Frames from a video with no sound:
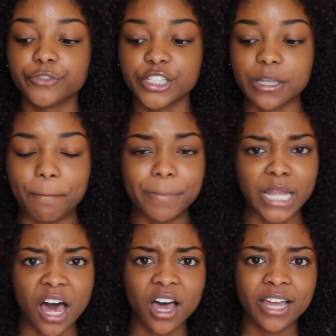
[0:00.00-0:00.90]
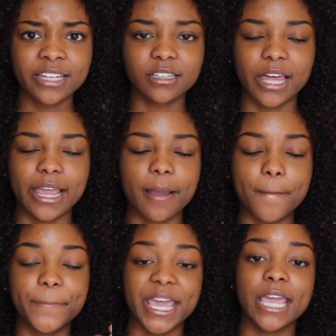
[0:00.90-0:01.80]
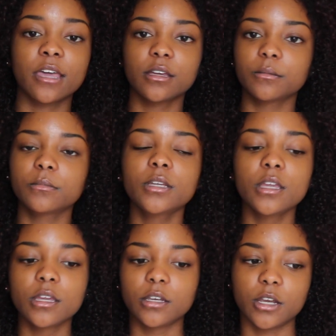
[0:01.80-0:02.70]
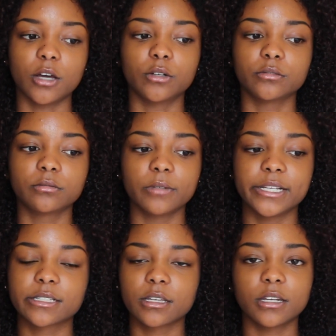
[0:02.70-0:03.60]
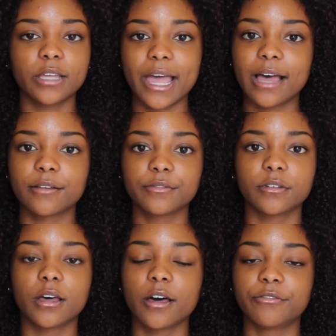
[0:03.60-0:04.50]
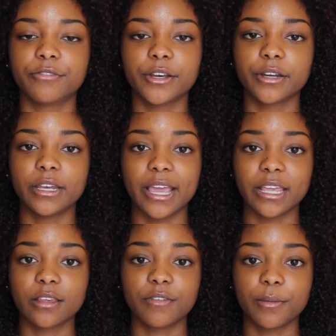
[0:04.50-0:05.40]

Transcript: just a blonde, like bam, no, it's gonna have a very negative